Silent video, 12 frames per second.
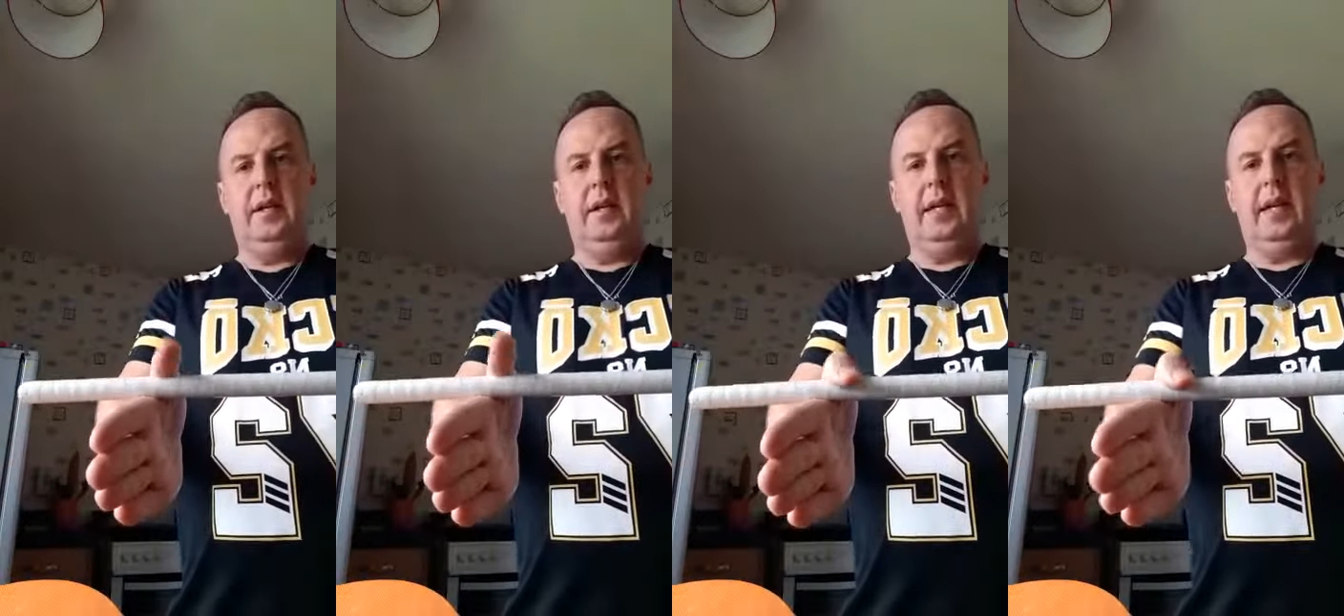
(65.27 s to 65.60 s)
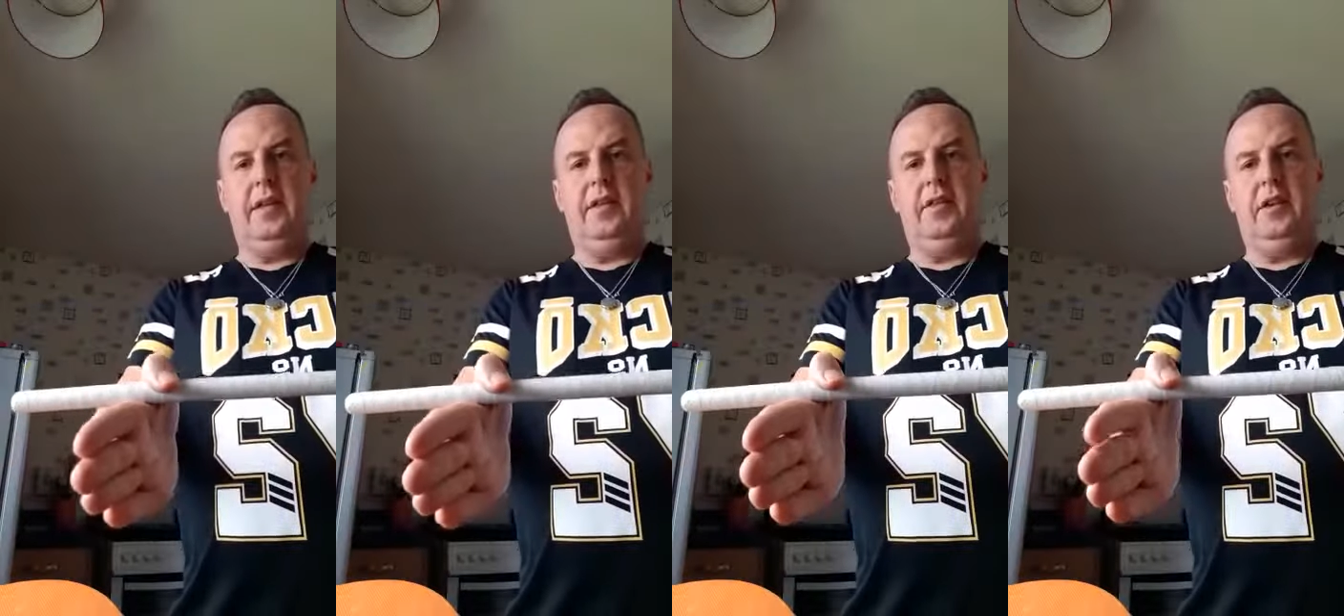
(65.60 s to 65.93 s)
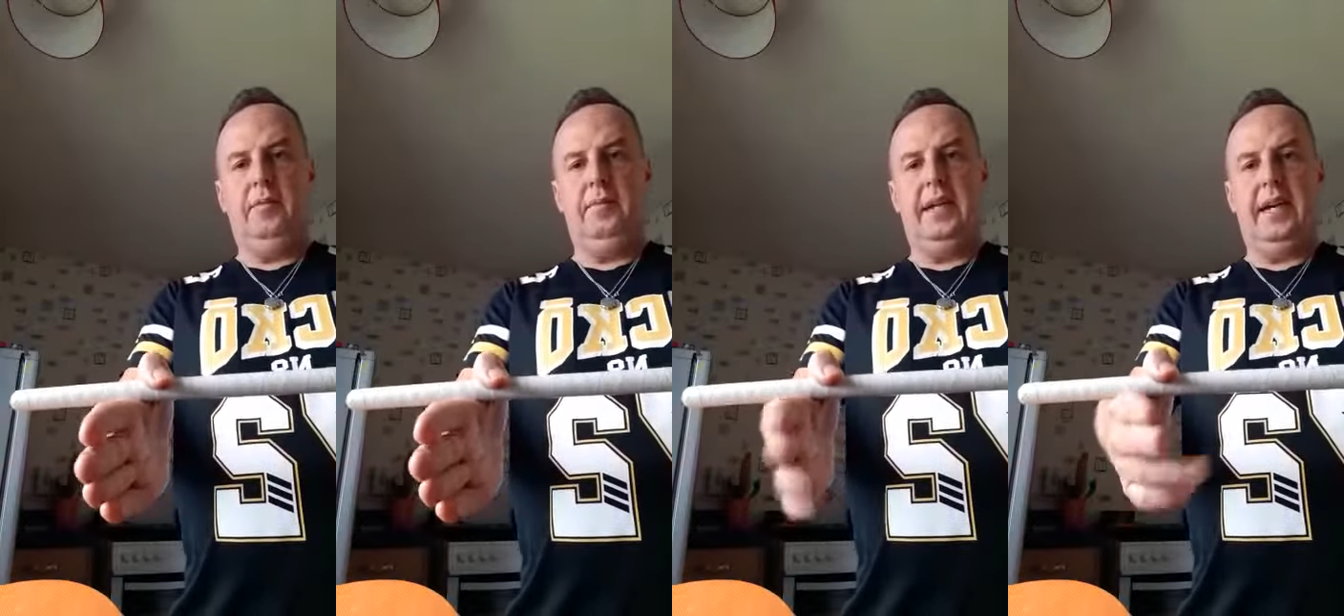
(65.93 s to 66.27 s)
Yeah,
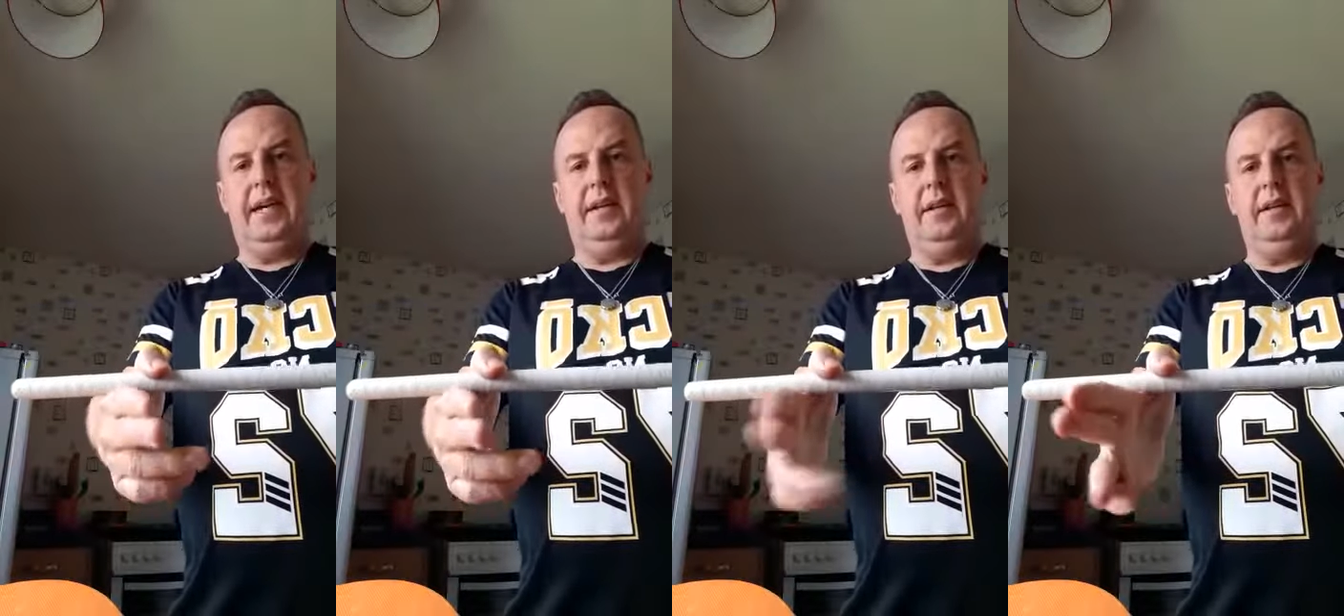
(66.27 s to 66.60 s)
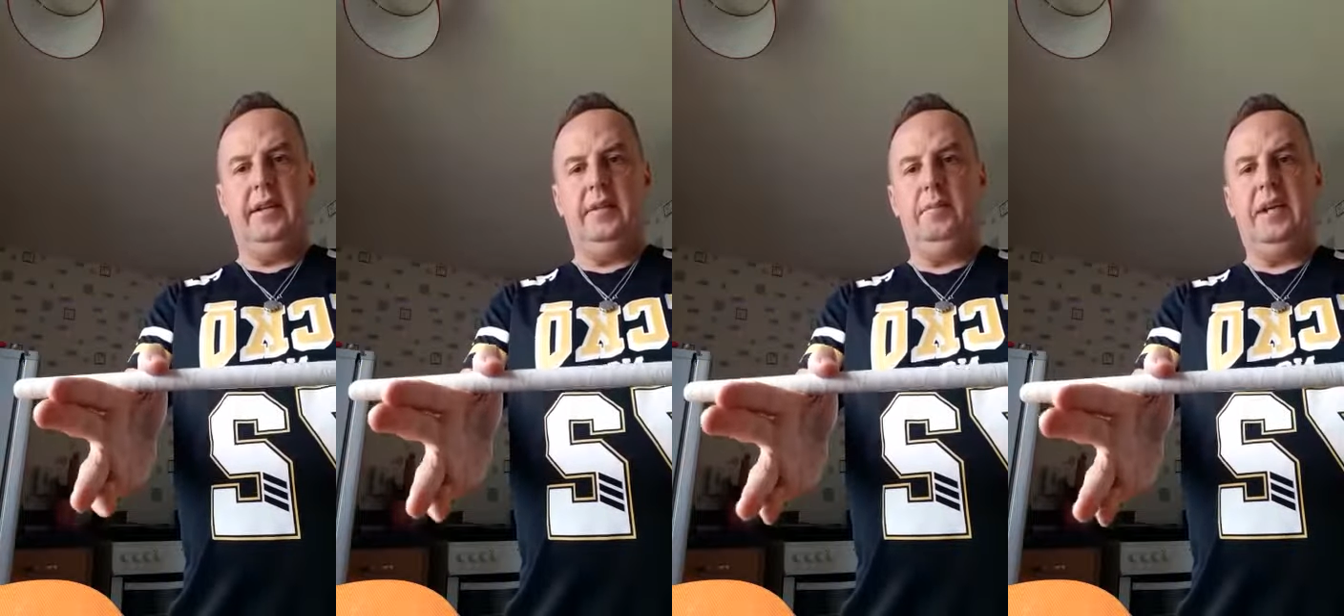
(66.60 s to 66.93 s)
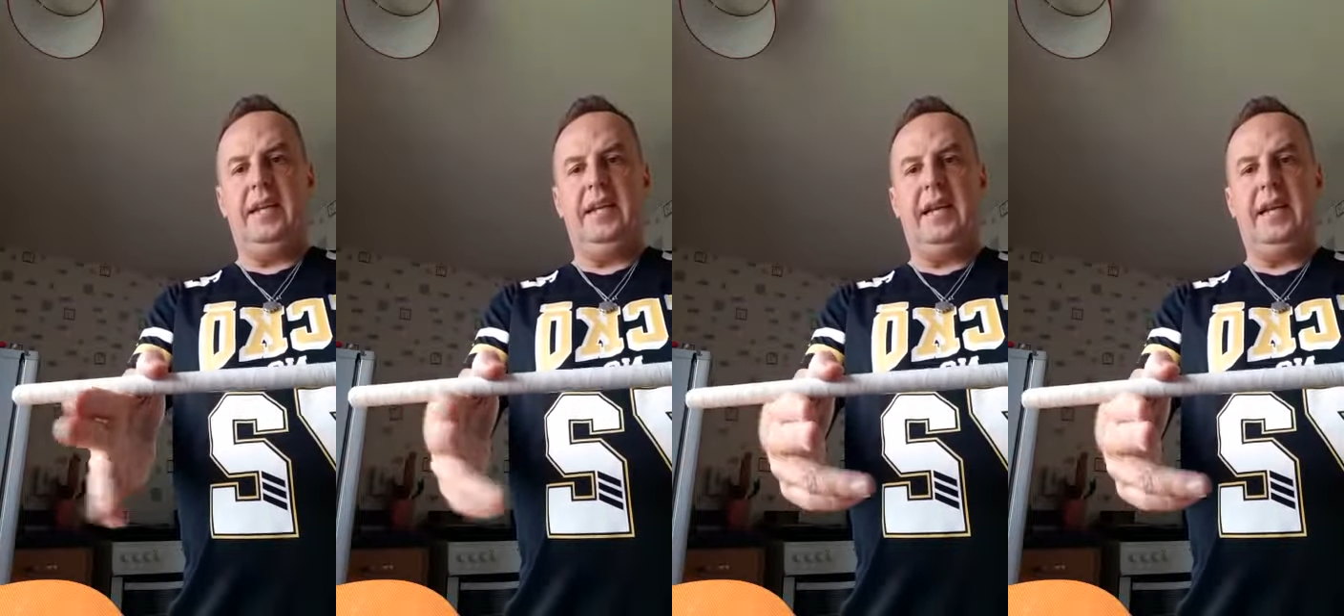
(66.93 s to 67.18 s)
thumb down. We can